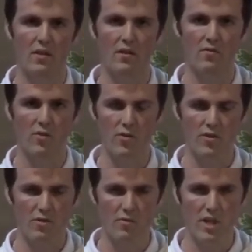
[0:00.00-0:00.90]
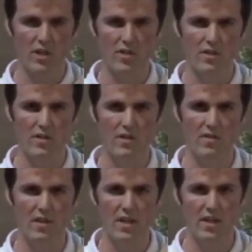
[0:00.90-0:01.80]
the fruit of which
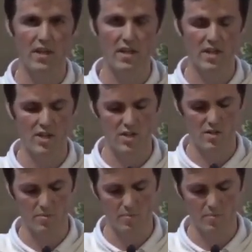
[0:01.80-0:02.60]
is the Incarnation.